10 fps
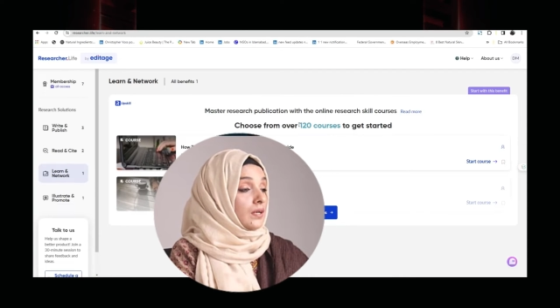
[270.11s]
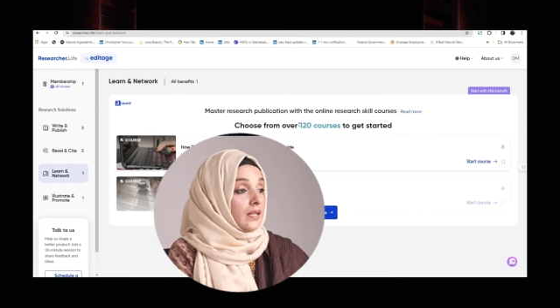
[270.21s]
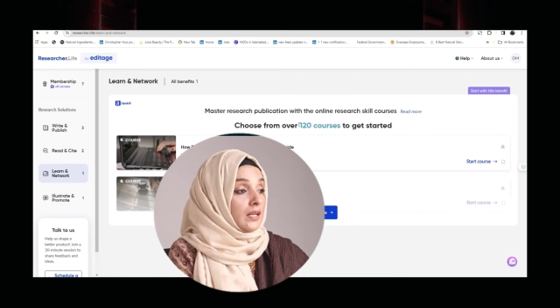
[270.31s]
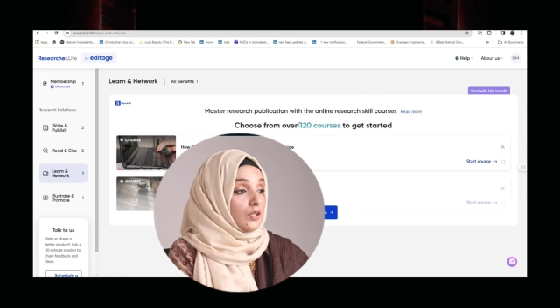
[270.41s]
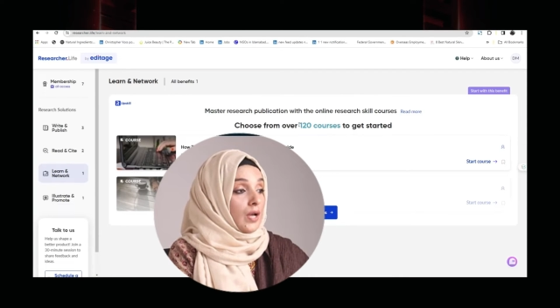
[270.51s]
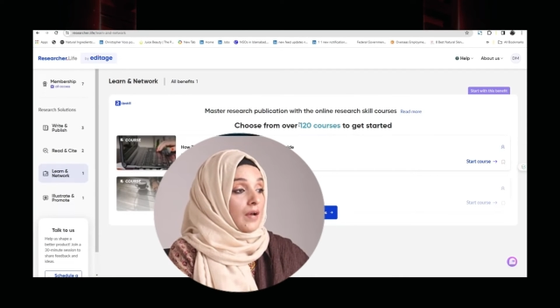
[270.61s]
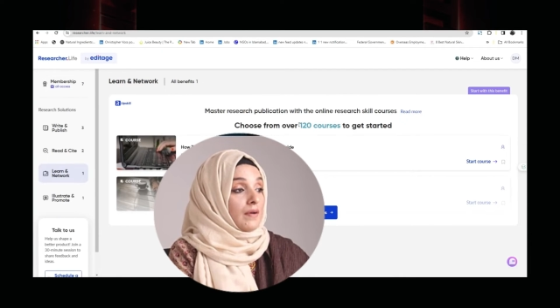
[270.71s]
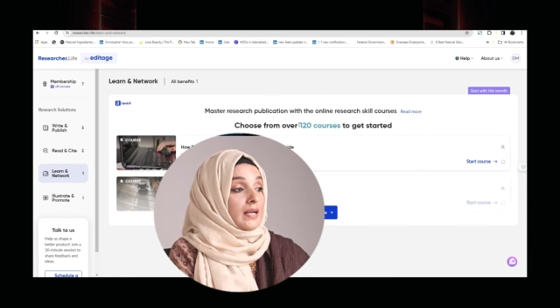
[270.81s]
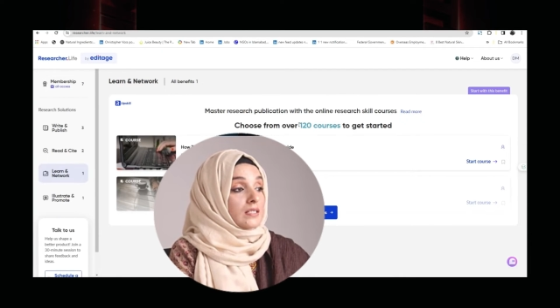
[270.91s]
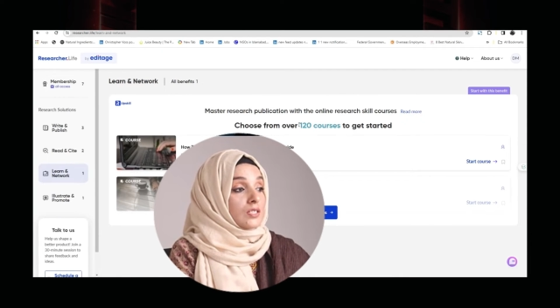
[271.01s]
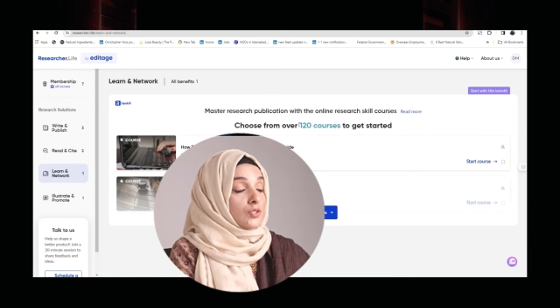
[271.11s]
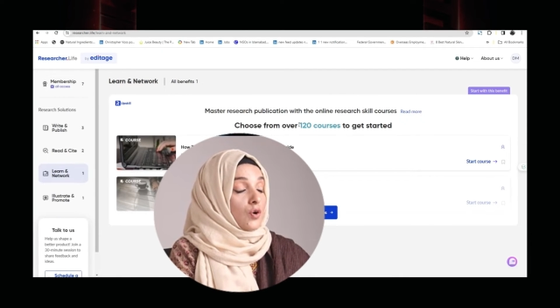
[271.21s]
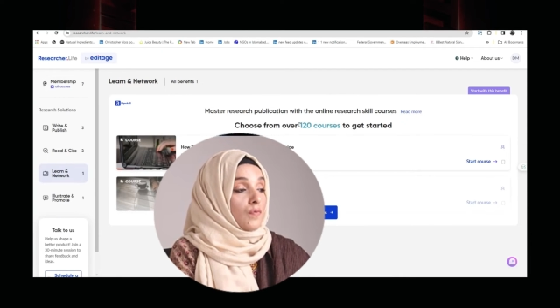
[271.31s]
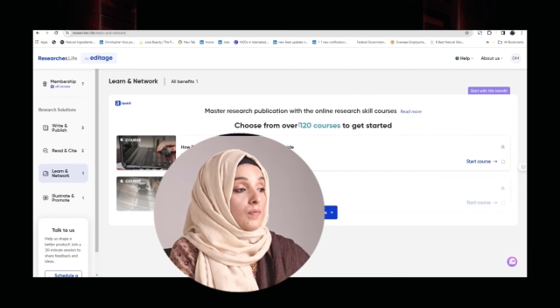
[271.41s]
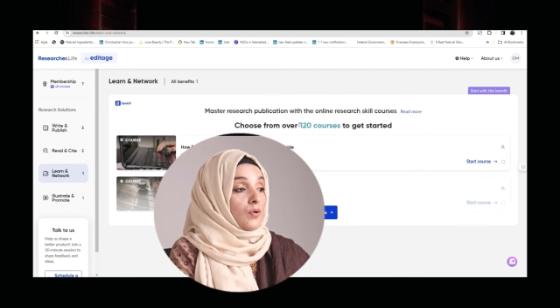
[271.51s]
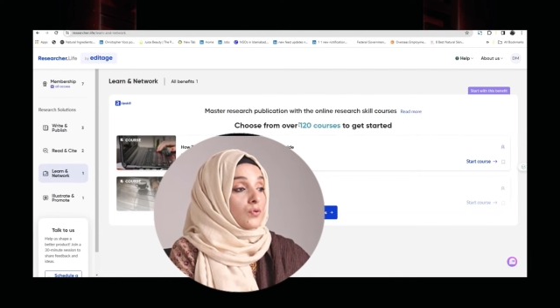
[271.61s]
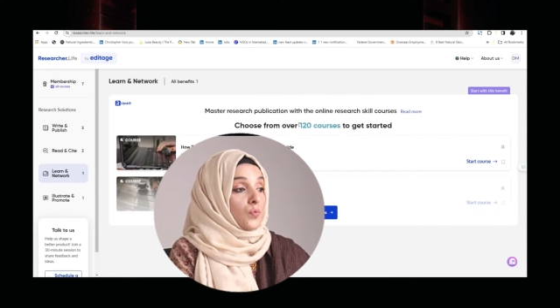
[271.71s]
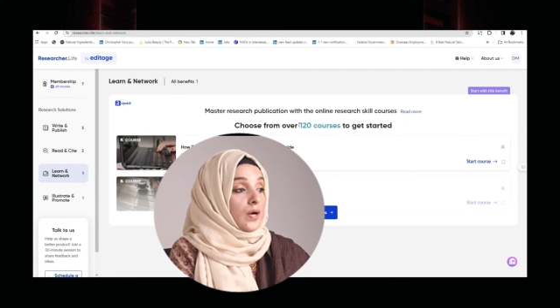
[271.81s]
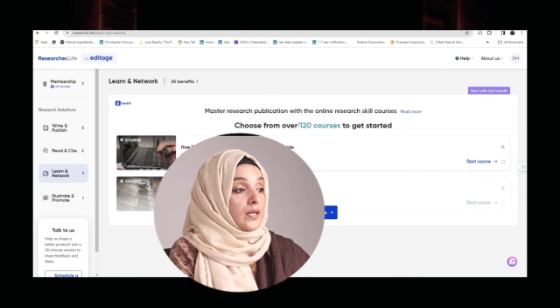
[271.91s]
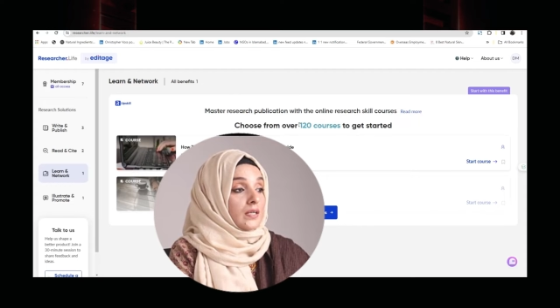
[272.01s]
And here you have access of about
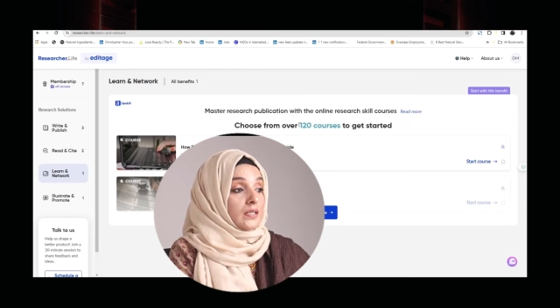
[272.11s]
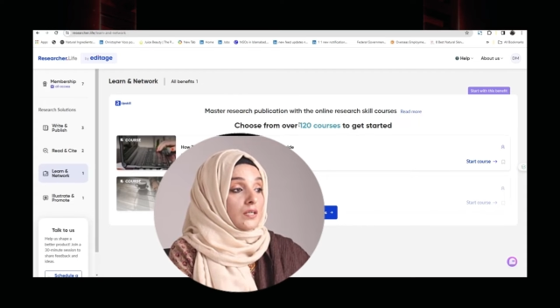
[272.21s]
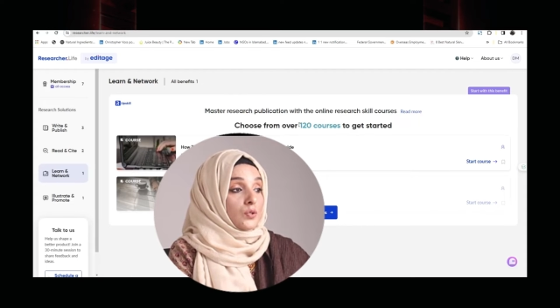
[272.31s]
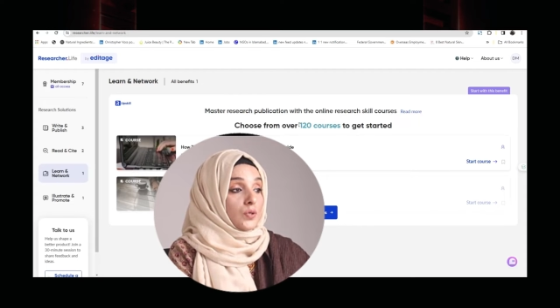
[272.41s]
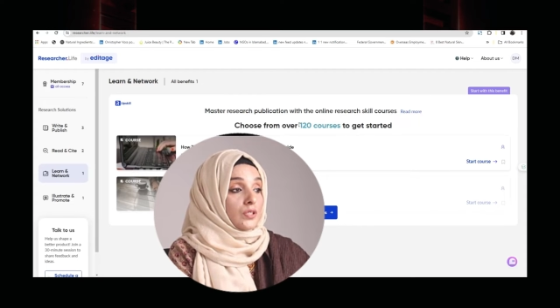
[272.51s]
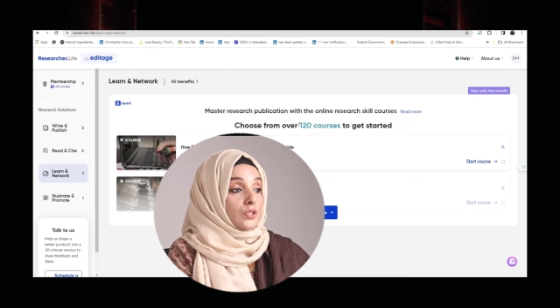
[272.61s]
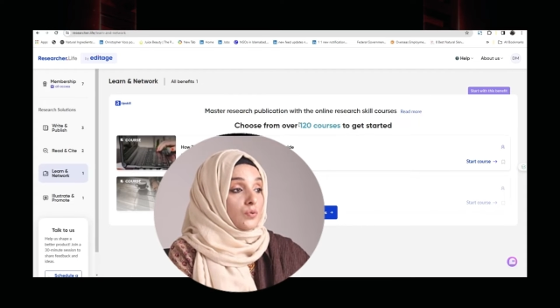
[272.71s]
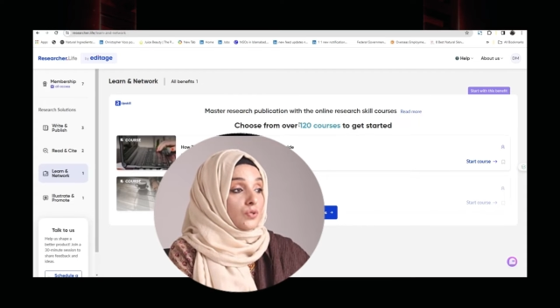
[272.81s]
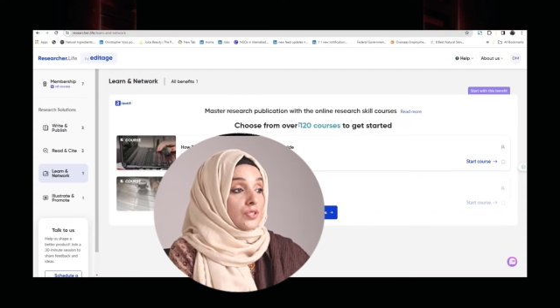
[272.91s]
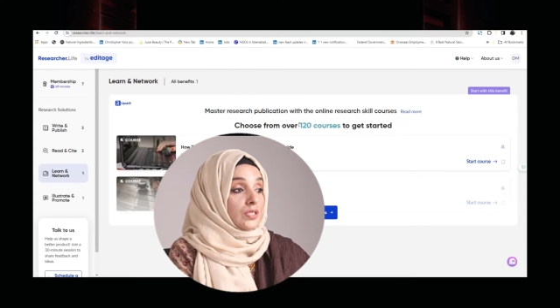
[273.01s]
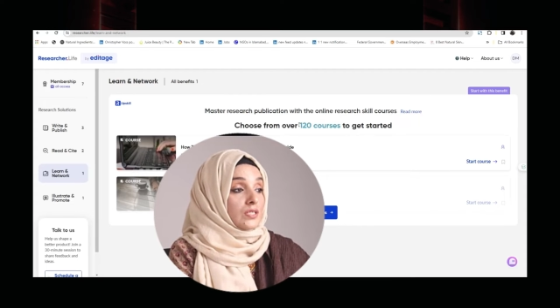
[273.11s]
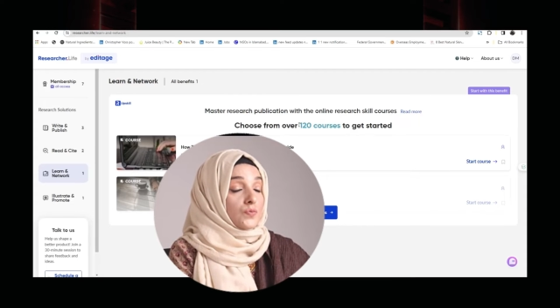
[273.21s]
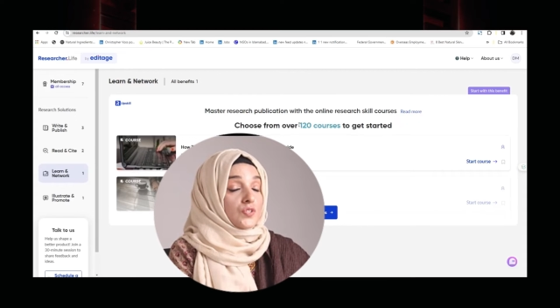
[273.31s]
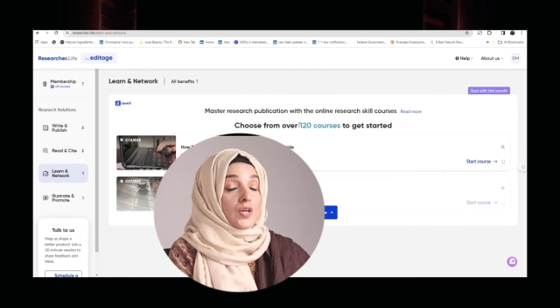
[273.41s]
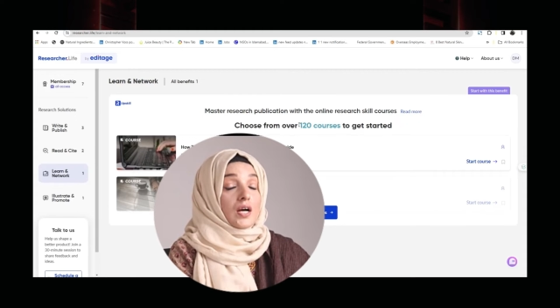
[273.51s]
120 courses which